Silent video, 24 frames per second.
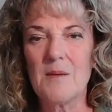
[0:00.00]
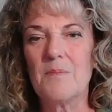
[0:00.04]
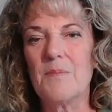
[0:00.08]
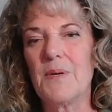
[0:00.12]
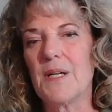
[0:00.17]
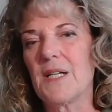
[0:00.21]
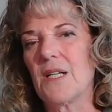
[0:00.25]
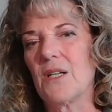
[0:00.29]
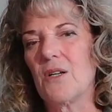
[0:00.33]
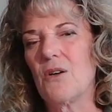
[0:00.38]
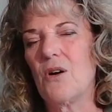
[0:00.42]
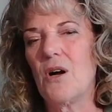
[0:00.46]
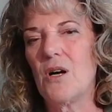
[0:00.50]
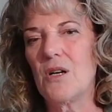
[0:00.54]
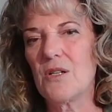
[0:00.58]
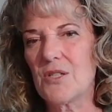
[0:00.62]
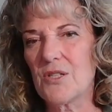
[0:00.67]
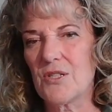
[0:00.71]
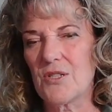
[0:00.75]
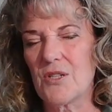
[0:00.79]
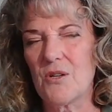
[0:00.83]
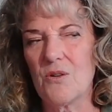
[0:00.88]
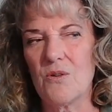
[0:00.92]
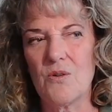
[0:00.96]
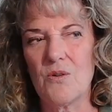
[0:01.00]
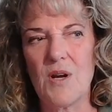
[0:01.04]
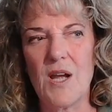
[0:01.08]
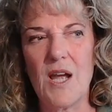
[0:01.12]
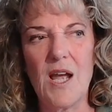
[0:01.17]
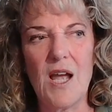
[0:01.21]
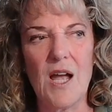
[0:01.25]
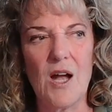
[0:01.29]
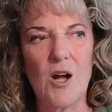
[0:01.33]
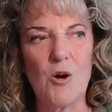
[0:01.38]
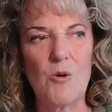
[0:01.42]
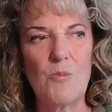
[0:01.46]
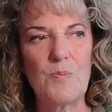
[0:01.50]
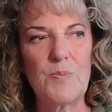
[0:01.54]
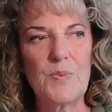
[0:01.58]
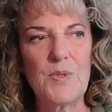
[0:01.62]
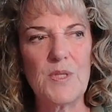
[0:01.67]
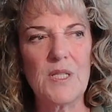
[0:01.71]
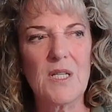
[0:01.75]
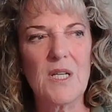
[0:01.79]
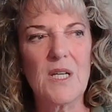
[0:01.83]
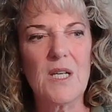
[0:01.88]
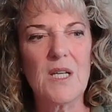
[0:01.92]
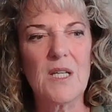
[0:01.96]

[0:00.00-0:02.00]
But it also helped